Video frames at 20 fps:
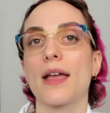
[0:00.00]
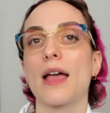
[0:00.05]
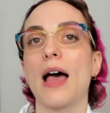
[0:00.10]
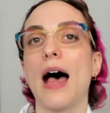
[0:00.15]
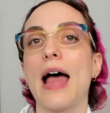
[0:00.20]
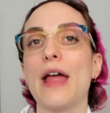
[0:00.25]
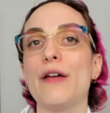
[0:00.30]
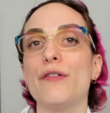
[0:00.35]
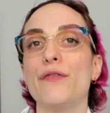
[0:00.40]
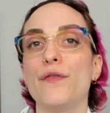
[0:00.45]

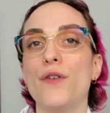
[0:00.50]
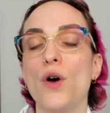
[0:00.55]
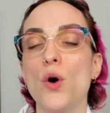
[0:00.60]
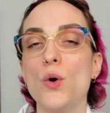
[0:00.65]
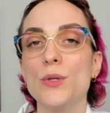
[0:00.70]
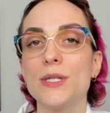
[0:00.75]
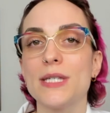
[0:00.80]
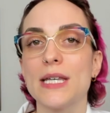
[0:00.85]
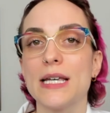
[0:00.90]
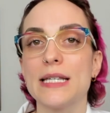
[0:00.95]

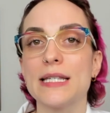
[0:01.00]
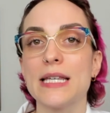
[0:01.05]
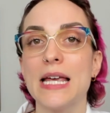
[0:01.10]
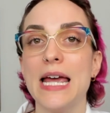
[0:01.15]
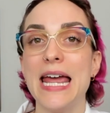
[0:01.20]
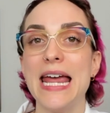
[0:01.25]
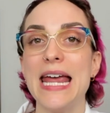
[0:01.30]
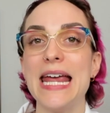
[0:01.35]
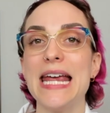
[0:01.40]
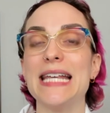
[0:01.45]
Kyphosis
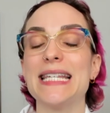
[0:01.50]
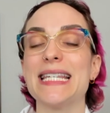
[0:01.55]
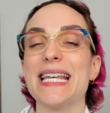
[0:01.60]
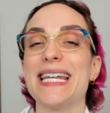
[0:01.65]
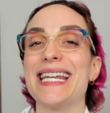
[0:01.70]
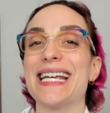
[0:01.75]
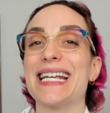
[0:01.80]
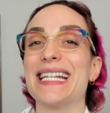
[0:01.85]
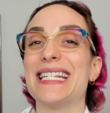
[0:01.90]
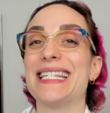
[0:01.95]
is an
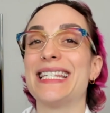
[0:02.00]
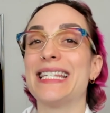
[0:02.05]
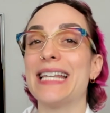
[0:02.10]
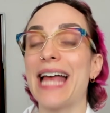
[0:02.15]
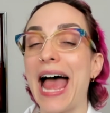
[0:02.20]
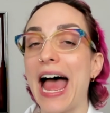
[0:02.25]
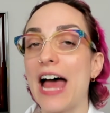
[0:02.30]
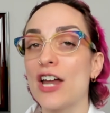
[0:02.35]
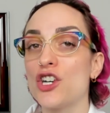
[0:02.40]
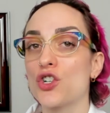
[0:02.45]

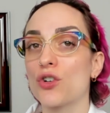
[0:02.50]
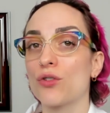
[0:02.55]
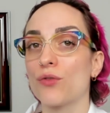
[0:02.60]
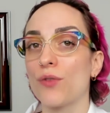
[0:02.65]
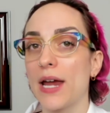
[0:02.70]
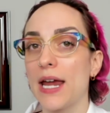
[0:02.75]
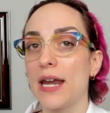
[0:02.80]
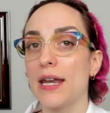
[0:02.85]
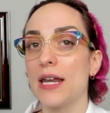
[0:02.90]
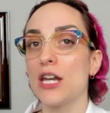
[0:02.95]

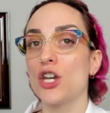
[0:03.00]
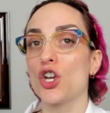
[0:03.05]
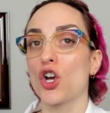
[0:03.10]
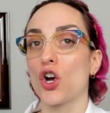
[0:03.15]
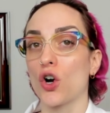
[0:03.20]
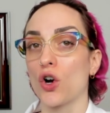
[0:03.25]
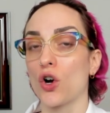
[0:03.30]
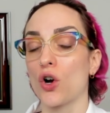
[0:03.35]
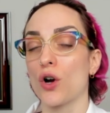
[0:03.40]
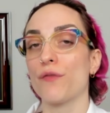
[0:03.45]
exaggerated
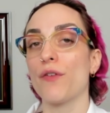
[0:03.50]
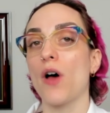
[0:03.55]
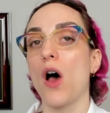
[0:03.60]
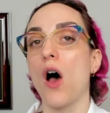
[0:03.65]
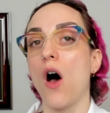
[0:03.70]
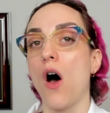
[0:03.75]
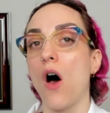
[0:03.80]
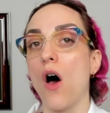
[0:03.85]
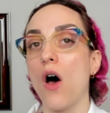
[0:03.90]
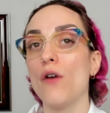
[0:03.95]
curve
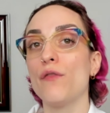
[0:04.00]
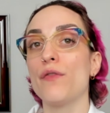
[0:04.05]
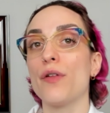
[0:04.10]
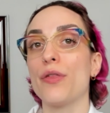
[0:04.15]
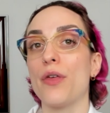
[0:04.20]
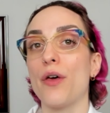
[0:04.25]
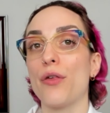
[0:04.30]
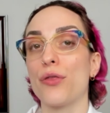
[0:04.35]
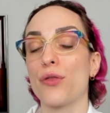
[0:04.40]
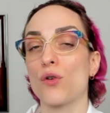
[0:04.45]
of
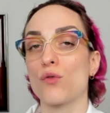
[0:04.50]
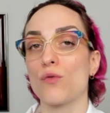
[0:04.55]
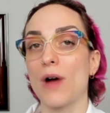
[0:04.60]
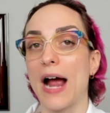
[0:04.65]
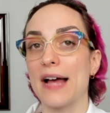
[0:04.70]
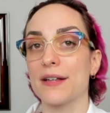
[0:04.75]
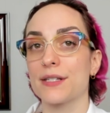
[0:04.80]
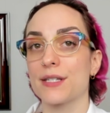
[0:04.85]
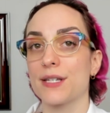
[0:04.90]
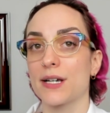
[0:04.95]
the
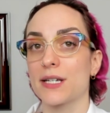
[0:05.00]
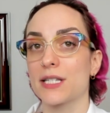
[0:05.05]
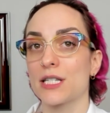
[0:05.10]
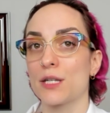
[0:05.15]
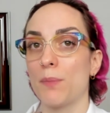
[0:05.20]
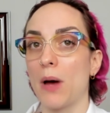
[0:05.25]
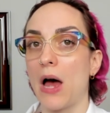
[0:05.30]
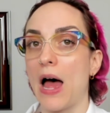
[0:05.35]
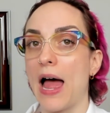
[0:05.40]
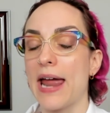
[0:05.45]
thoracic
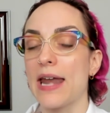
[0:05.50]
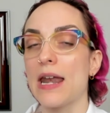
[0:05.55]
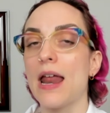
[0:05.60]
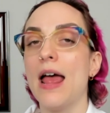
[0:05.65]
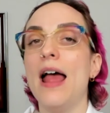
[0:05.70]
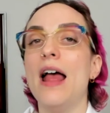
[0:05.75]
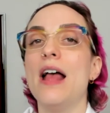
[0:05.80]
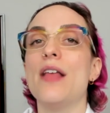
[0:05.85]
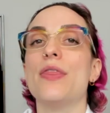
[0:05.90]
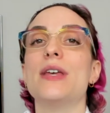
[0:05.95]
spine.
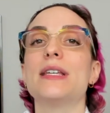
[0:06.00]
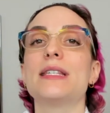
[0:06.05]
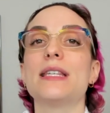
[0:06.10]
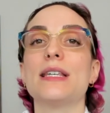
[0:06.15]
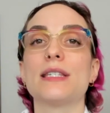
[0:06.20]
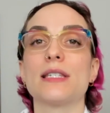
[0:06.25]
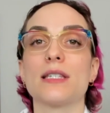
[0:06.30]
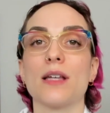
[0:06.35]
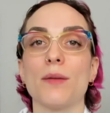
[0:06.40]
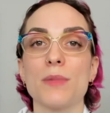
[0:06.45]
This
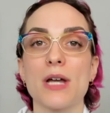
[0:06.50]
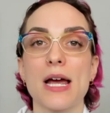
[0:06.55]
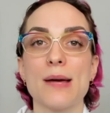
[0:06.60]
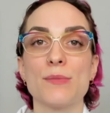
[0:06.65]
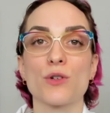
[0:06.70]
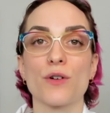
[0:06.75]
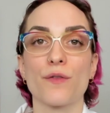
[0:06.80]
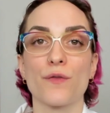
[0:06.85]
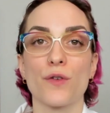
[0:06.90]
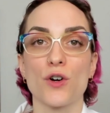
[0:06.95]
is sometimes
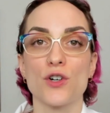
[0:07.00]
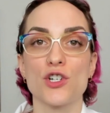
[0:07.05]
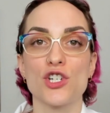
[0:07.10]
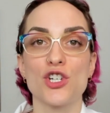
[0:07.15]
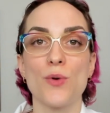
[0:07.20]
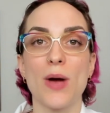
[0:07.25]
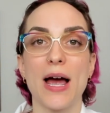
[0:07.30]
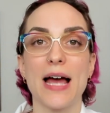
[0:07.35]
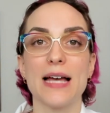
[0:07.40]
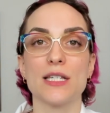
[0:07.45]
referred
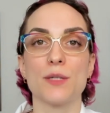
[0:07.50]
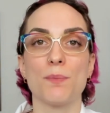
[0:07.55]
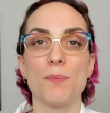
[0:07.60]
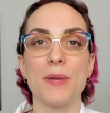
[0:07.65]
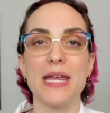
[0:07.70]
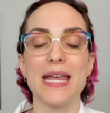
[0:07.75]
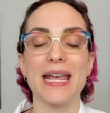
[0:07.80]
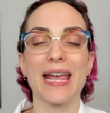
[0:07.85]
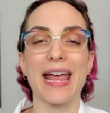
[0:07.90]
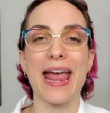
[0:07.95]
to as
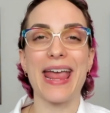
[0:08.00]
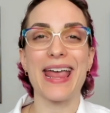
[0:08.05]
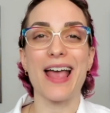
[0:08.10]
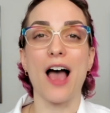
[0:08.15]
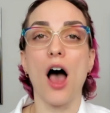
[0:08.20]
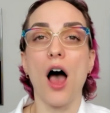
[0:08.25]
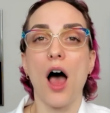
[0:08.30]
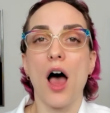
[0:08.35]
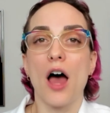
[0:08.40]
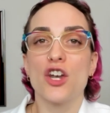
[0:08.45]
being a
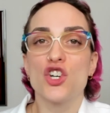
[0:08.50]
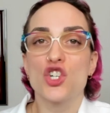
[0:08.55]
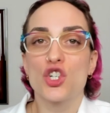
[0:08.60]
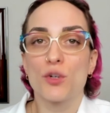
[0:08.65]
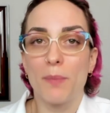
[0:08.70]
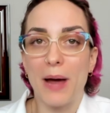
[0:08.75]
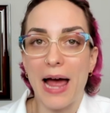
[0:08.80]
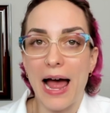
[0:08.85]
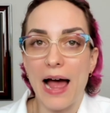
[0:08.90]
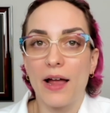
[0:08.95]

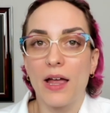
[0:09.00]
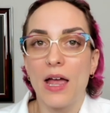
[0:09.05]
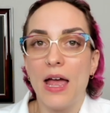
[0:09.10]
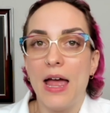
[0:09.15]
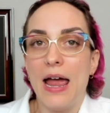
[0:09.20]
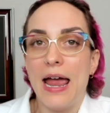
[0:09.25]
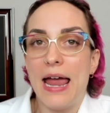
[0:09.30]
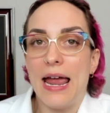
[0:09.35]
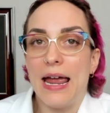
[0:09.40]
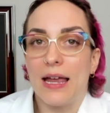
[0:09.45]
hunchback.
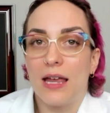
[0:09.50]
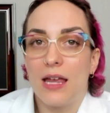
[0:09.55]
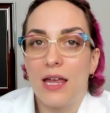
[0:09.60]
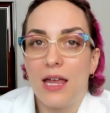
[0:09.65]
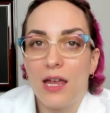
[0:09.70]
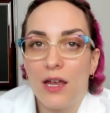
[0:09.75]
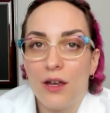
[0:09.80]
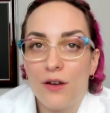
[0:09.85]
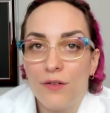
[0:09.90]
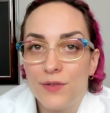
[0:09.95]
It
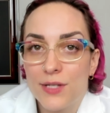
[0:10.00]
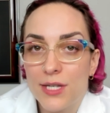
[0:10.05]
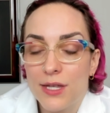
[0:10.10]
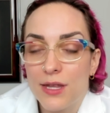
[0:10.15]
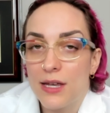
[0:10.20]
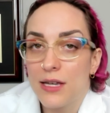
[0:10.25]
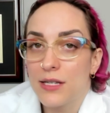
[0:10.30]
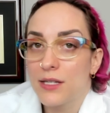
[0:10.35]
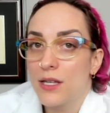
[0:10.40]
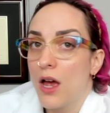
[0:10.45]
gives
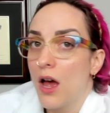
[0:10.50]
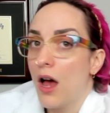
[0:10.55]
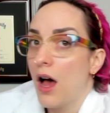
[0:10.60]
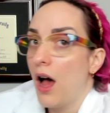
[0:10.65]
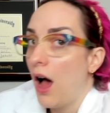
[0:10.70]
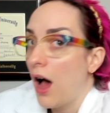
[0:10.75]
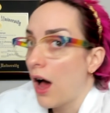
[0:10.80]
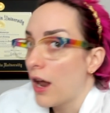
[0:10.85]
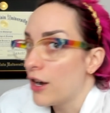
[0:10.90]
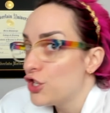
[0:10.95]
this
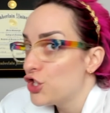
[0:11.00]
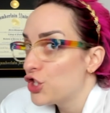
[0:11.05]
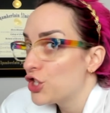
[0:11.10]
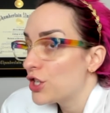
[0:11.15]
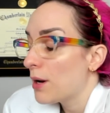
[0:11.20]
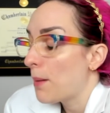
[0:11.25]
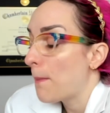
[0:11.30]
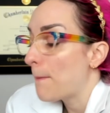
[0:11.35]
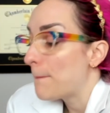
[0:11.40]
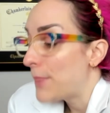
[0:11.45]
hunched
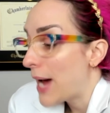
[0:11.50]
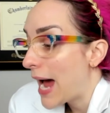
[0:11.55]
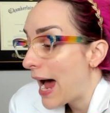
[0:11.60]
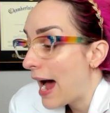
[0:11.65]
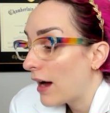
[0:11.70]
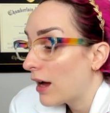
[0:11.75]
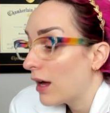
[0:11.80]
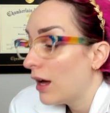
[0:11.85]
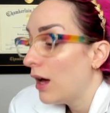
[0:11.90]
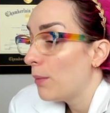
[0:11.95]

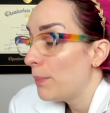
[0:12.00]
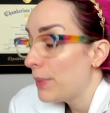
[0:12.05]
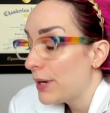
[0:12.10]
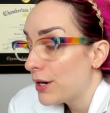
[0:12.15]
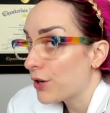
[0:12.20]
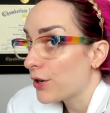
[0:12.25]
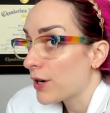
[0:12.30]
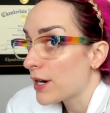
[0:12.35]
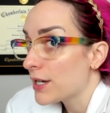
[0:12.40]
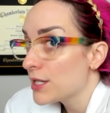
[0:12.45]
back
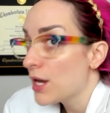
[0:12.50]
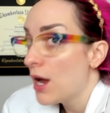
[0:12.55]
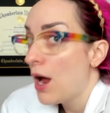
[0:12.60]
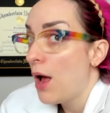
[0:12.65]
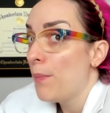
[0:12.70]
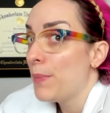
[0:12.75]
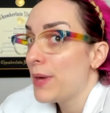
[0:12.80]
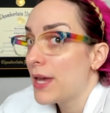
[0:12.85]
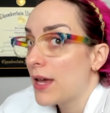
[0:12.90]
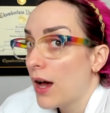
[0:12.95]
appearance
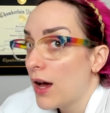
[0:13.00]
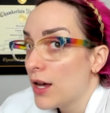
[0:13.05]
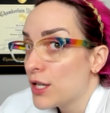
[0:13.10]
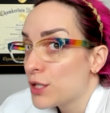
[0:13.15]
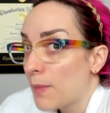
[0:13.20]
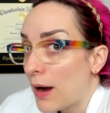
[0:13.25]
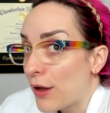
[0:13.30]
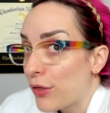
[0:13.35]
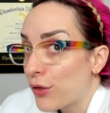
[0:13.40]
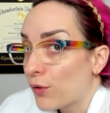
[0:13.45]
because
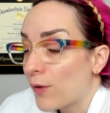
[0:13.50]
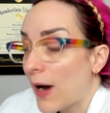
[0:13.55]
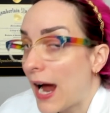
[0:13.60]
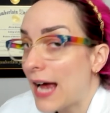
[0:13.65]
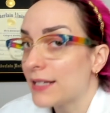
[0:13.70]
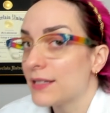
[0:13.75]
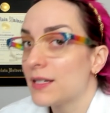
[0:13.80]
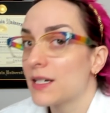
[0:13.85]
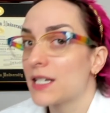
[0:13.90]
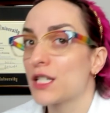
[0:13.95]
my
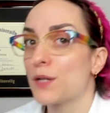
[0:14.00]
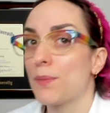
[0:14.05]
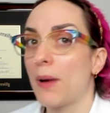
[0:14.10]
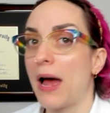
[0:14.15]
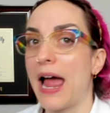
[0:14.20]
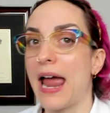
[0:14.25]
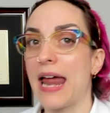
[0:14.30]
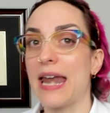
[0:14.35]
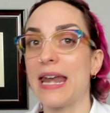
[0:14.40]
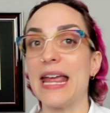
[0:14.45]
thoracic
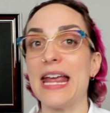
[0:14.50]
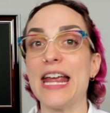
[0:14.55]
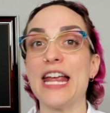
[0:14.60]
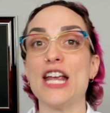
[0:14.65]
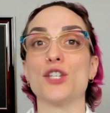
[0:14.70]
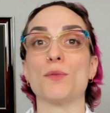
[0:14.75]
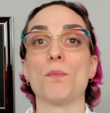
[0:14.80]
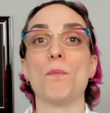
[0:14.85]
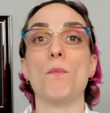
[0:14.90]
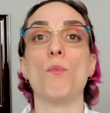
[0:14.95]
spine
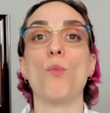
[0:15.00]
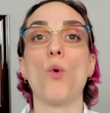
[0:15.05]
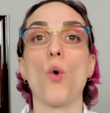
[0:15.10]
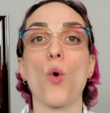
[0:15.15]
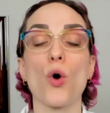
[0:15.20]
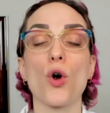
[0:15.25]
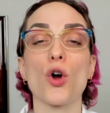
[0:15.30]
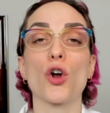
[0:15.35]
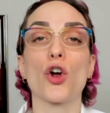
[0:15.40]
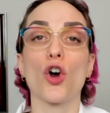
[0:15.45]
is
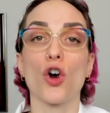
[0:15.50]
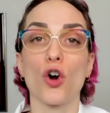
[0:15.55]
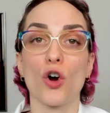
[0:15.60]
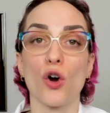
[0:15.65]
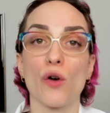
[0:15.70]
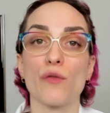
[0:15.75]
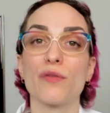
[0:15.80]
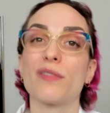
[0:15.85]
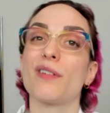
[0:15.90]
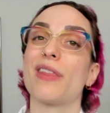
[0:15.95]
more
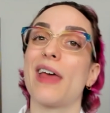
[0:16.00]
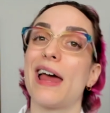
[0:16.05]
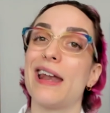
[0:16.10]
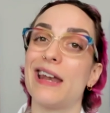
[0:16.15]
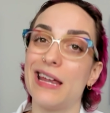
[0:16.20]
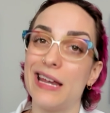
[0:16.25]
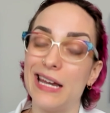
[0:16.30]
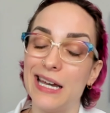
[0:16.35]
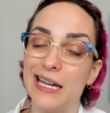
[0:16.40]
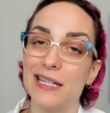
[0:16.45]
curved than
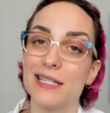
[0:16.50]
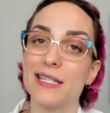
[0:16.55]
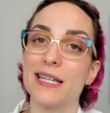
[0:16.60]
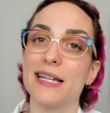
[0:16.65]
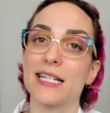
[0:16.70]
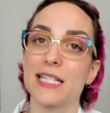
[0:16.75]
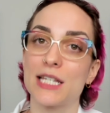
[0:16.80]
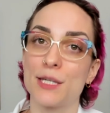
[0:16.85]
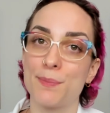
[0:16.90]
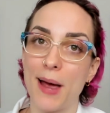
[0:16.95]
is
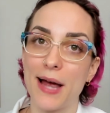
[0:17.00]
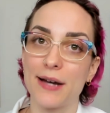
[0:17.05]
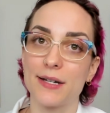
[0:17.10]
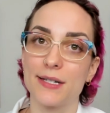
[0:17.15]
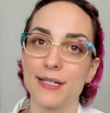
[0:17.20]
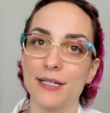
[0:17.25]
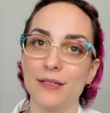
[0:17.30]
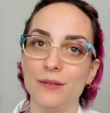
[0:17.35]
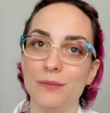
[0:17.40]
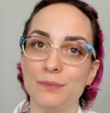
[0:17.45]

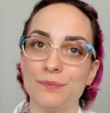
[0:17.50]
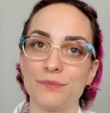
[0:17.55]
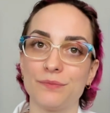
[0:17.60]
expected.